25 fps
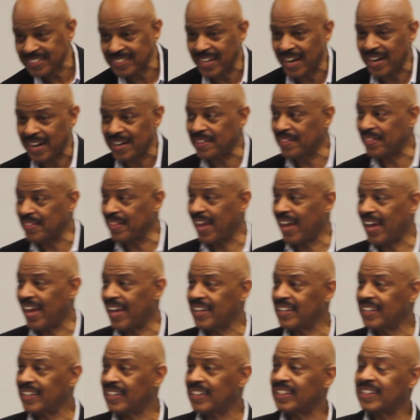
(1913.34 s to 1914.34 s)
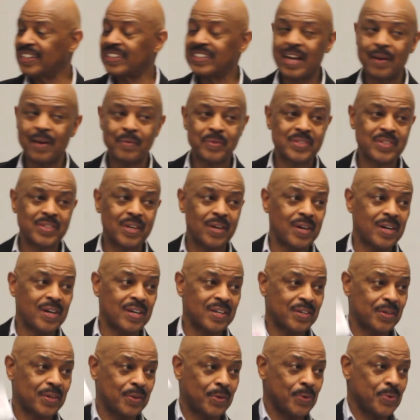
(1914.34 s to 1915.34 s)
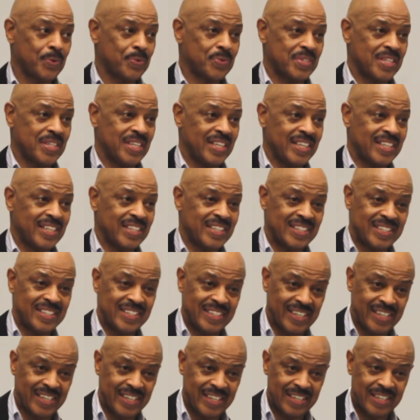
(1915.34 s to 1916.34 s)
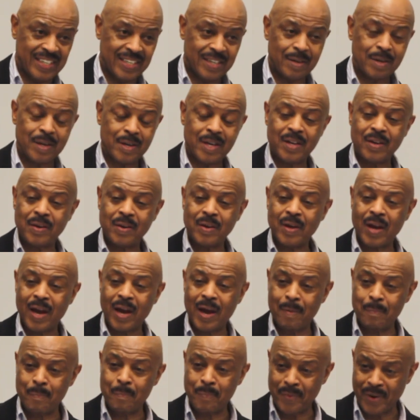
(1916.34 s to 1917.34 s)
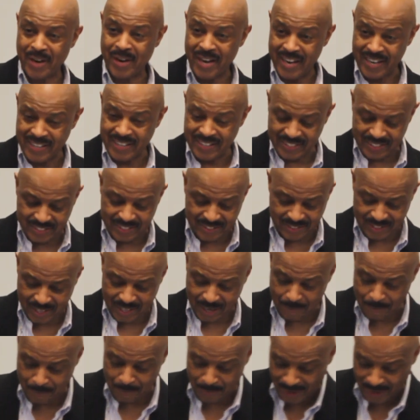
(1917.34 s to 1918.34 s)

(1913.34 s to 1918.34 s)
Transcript: started that. That was called Cruising in the D. I brand this